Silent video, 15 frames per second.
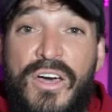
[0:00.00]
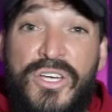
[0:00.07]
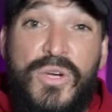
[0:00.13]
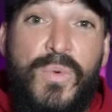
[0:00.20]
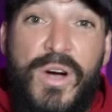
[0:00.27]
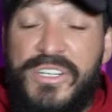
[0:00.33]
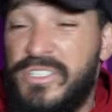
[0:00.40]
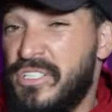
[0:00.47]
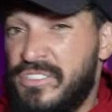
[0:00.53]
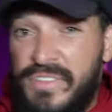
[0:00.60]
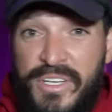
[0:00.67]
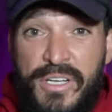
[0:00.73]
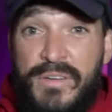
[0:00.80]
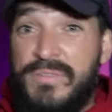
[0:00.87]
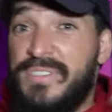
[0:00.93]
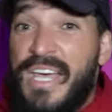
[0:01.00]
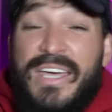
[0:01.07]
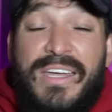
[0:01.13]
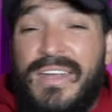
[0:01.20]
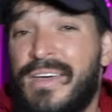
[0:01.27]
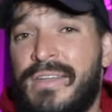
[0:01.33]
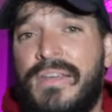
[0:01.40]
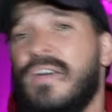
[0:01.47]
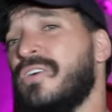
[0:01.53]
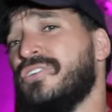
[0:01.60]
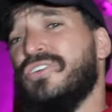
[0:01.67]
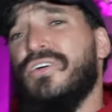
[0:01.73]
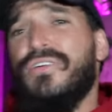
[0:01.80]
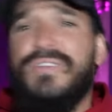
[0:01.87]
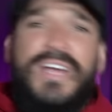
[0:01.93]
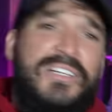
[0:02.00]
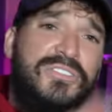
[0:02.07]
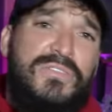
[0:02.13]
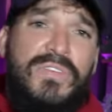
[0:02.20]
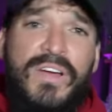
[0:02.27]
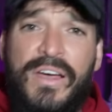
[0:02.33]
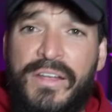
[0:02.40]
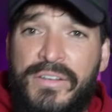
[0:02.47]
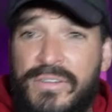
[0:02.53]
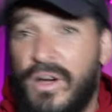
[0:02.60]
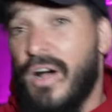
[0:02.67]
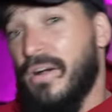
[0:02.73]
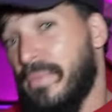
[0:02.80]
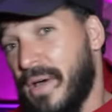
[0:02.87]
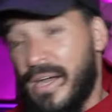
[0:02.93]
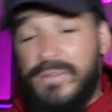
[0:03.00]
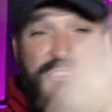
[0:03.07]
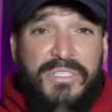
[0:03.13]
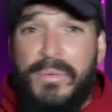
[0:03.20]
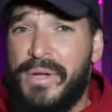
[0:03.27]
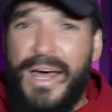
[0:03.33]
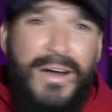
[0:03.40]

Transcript: You're watching this video, take it in. Sure, text your friend, talk about it with someone.